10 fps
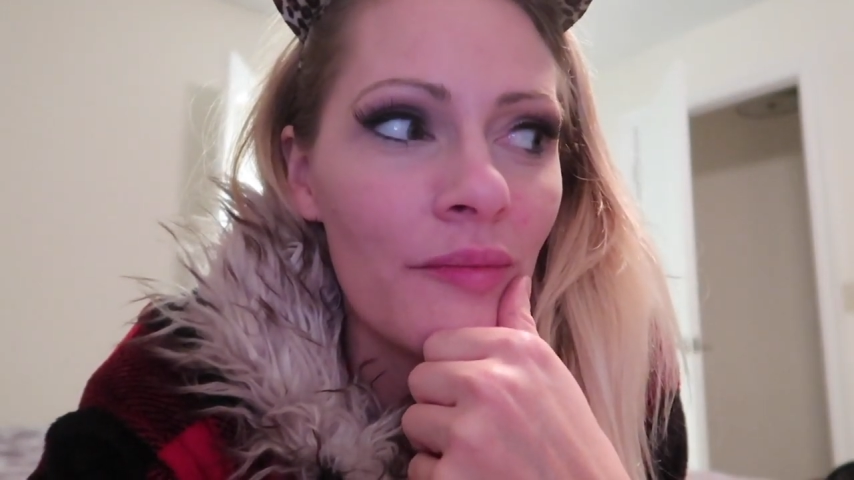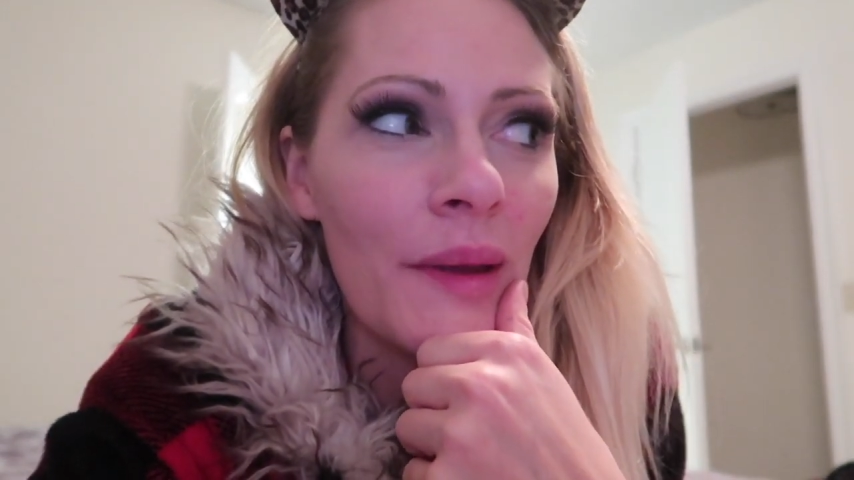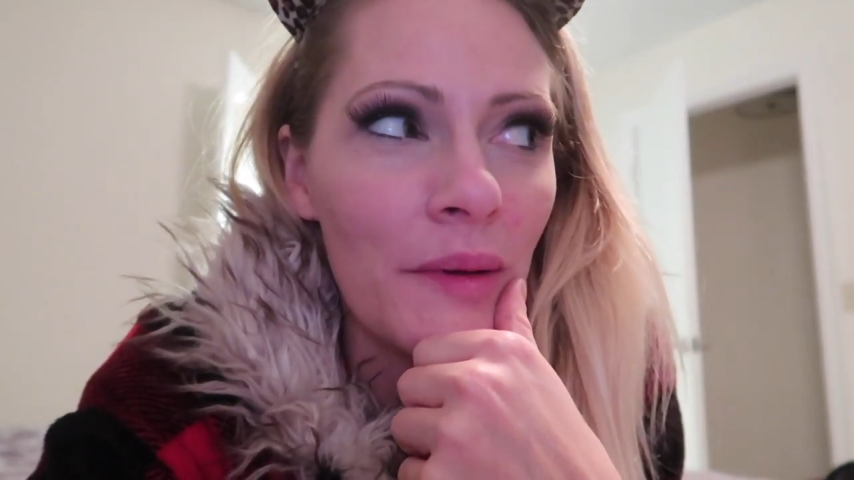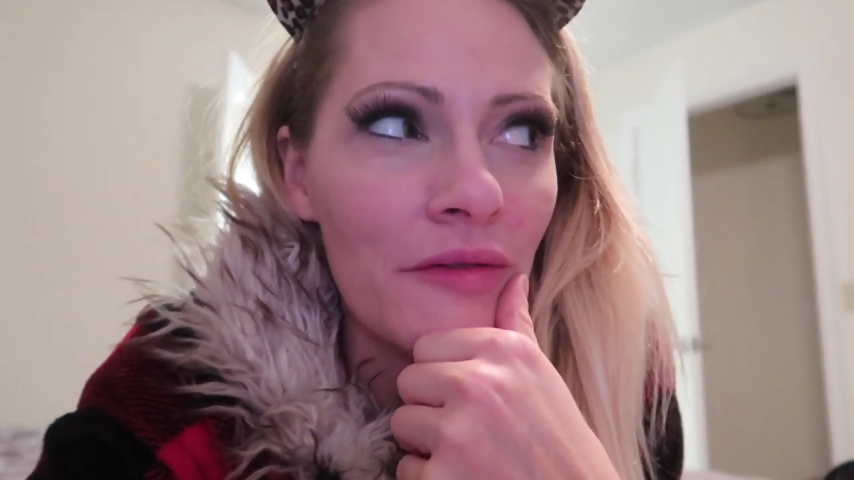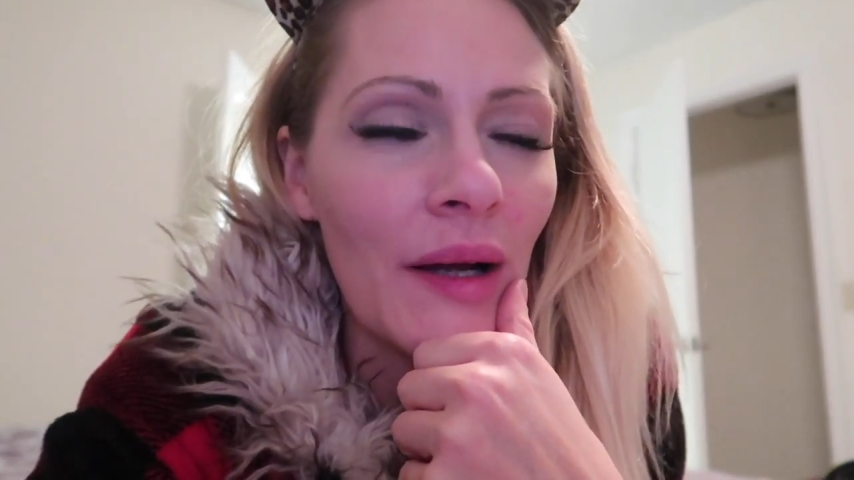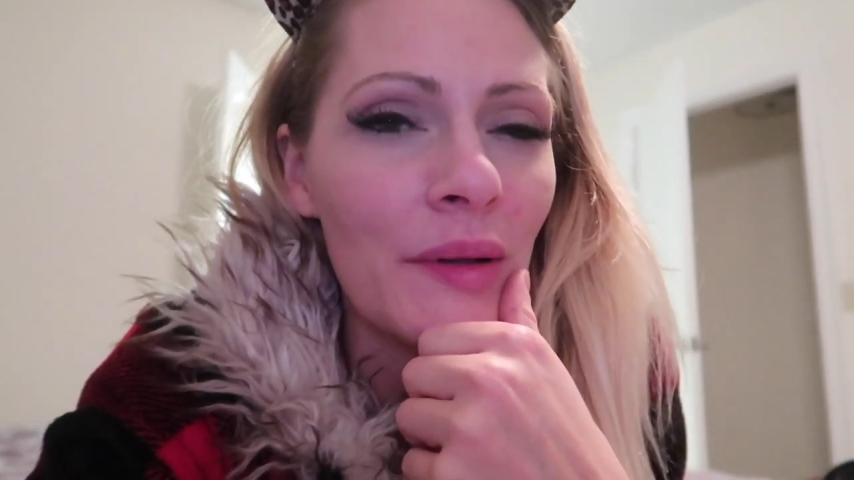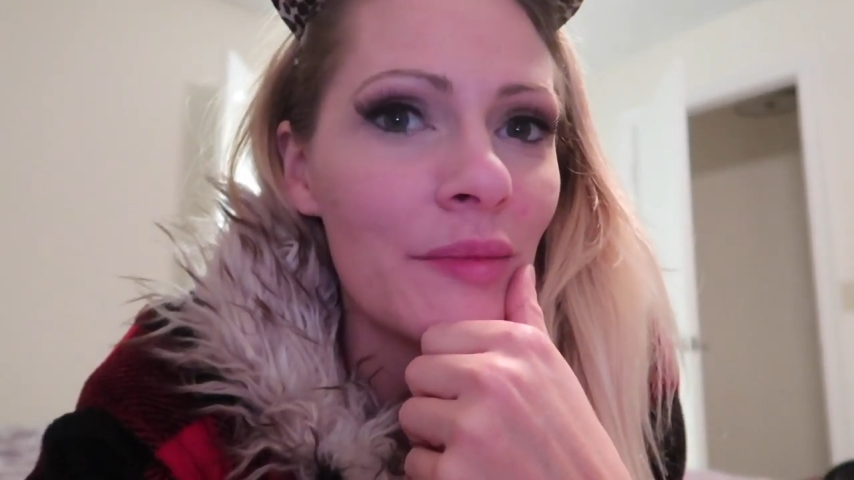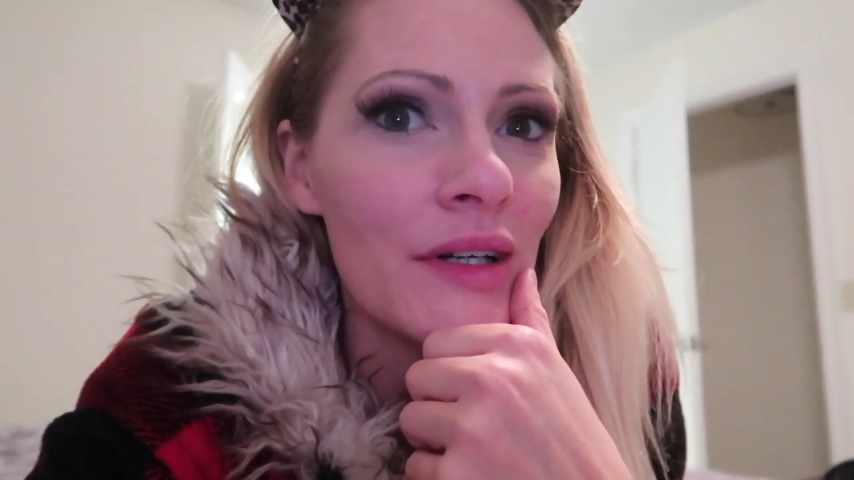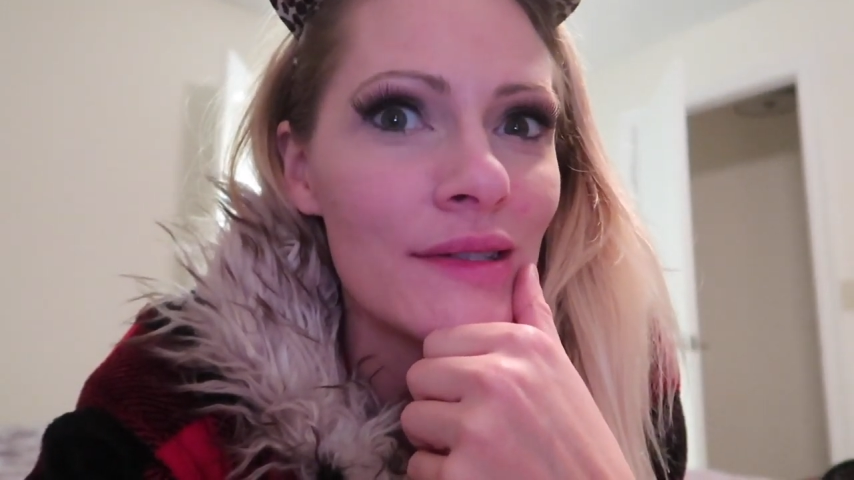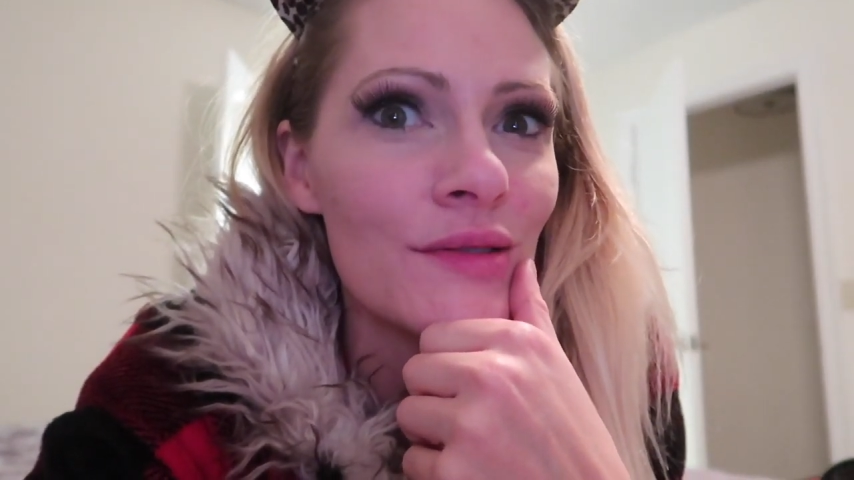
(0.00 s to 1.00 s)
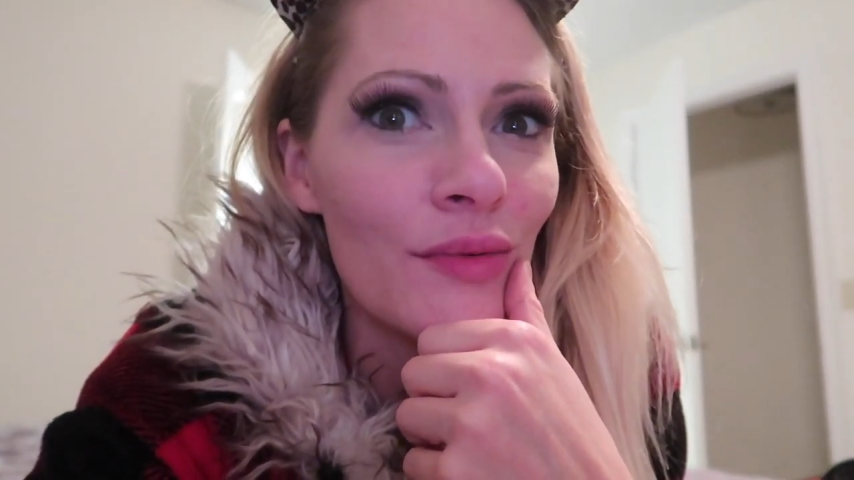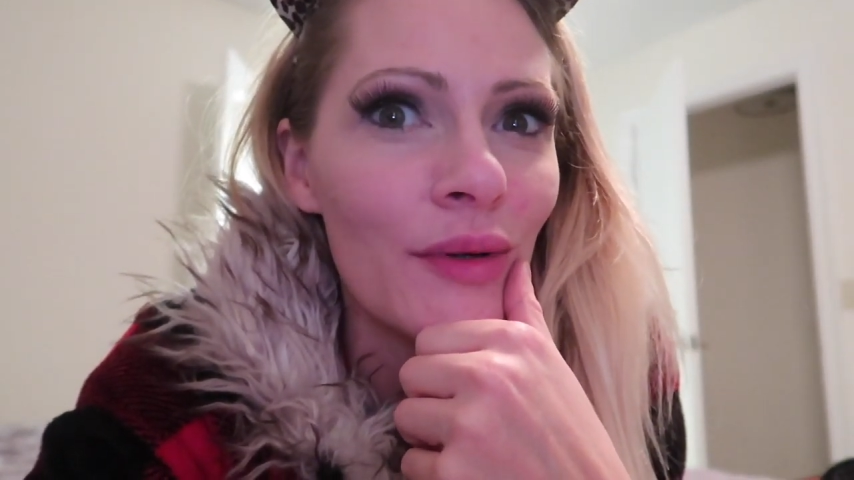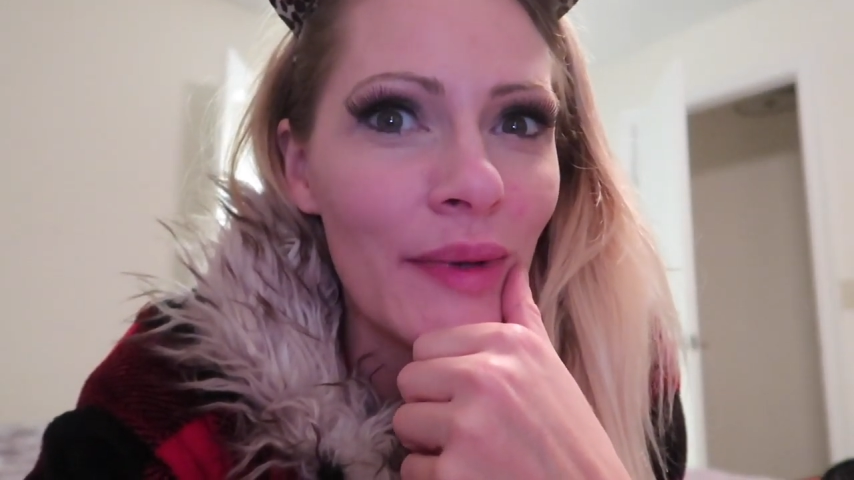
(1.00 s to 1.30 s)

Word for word: maybe wrapping presents will